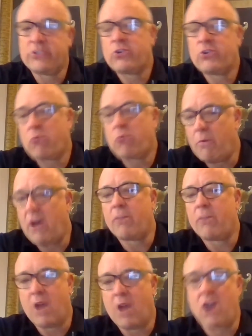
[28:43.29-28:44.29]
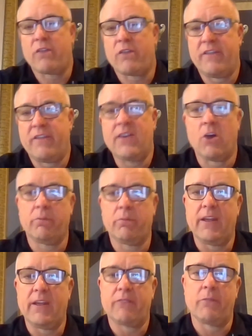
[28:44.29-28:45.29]
So I wrote my autobiography called
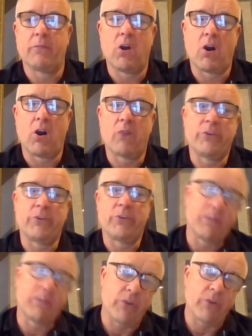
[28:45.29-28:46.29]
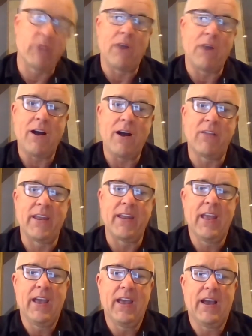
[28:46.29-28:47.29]
Playing from the Heart, which did pretty well, and
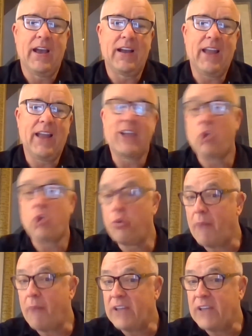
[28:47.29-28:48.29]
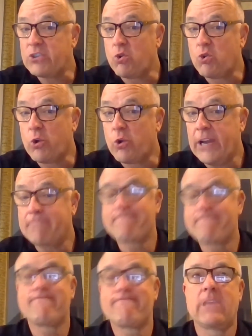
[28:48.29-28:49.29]
kind of told my story.
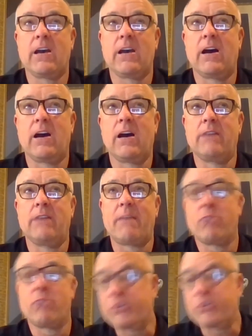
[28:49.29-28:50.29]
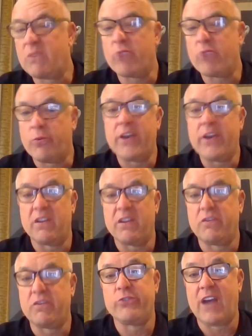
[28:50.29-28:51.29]
That book's been rewritten a
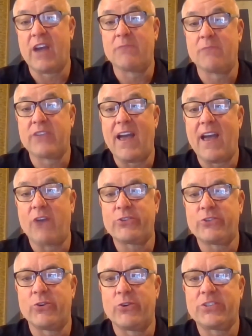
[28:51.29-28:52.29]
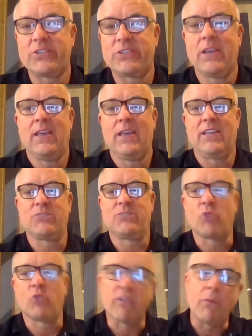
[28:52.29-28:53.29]
few times now, so it's
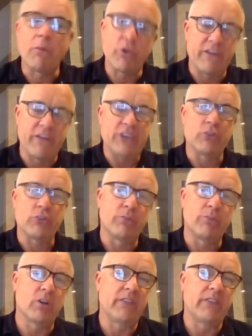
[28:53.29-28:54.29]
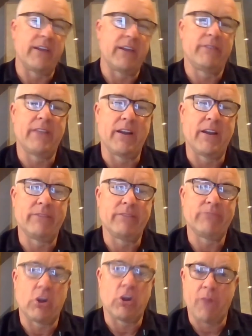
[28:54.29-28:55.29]
more of a motivational book than an
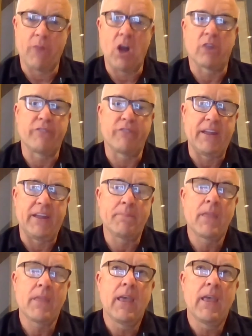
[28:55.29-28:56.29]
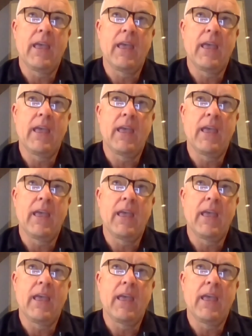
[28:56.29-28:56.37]
autobiography. Mm-hmm.